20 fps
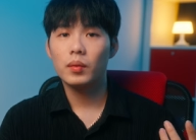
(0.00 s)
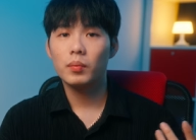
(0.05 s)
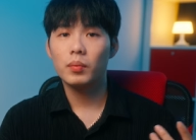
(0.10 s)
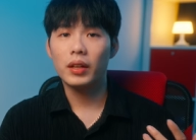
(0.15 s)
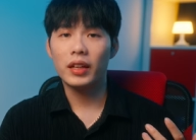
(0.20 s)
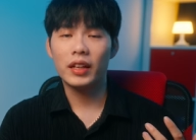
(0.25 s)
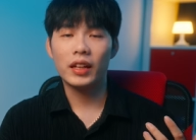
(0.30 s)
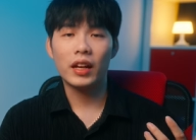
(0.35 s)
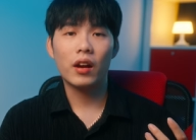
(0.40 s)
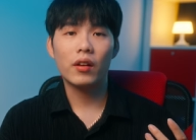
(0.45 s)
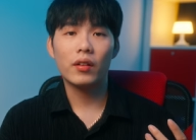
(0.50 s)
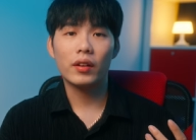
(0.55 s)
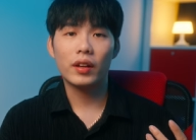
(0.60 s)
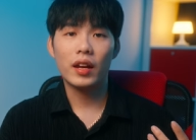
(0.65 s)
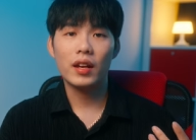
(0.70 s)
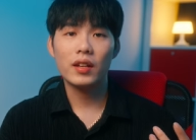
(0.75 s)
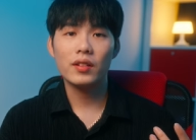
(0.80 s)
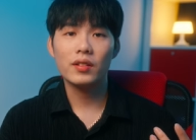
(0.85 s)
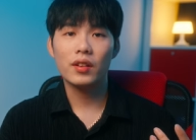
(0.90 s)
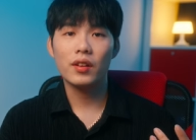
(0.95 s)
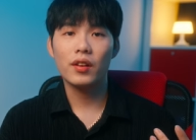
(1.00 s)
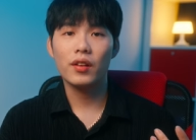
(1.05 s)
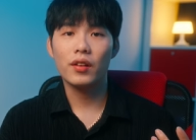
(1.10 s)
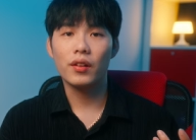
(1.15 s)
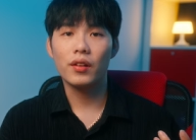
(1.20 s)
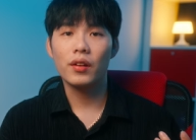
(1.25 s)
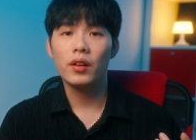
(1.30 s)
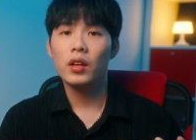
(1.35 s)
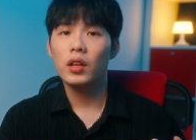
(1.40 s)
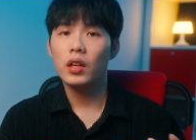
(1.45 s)
but in our case
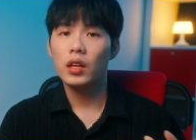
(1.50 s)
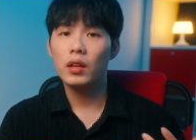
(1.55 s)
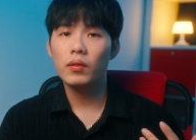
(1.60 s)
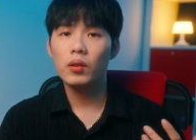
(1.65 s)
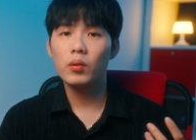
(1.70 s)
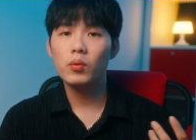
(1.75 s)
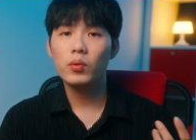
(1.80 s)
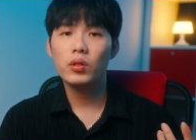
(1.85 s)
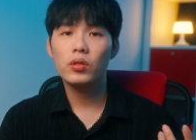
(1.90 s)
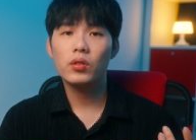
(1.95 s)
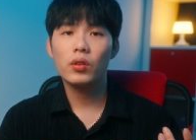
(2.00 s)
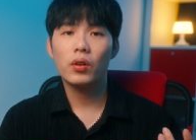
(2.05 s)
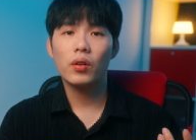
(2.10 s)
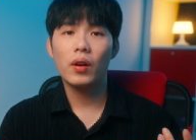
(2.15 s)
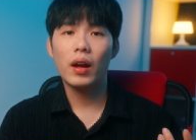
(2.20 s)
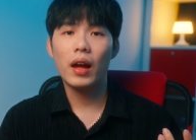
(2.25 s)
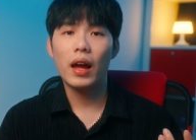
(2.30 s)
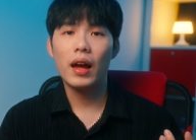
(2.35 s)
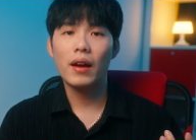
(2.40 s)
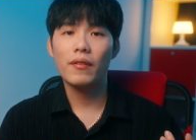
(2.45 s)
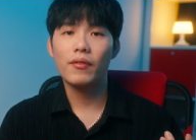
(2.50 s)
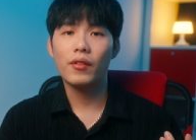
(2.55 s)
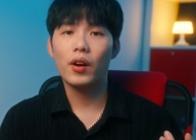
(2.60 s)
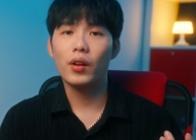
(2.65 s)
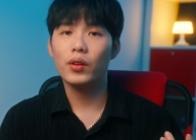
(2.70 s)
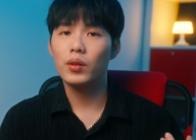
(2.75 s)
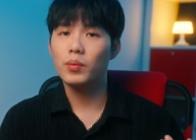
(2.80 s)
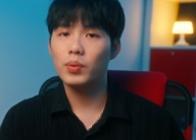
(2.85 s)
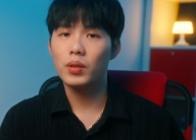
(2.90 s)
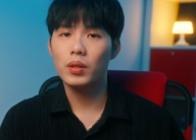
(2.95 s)
here, even we don't have
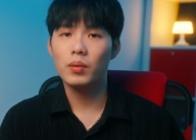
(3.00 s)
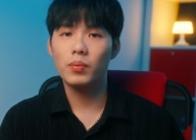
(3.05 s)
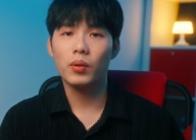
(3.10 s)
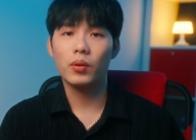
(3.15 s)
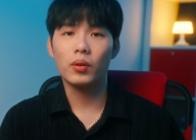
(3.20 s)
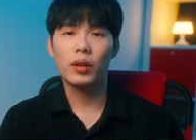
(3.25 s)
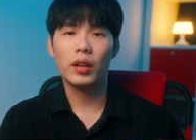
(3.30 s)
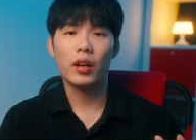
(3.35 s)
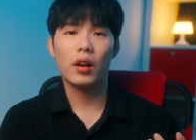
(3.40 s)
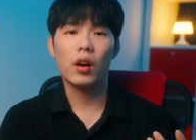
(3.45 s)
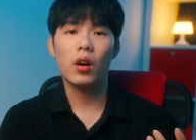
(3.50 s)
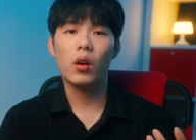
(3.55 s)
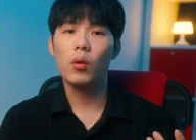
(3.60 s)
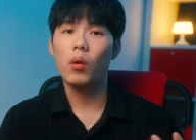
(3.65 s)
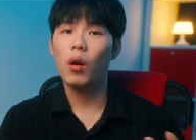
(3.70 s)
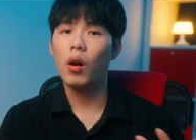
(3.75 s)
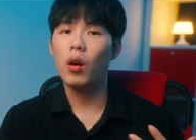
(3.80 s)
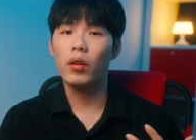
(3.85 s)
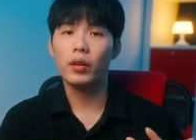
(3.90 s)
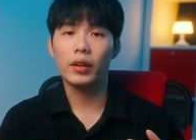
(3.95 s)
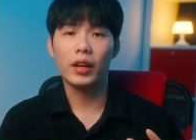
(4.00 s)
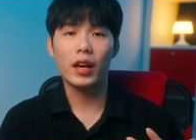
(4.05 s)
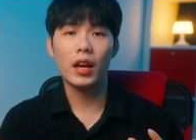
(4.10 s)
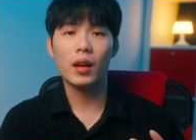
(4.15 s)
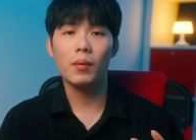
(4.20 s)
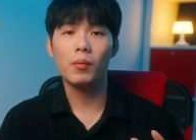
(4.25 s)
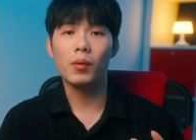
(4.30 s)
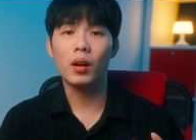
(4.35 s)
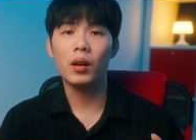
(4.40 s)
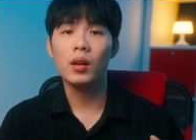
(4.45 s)
other people can hold our
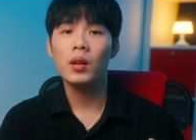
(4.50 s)
camera,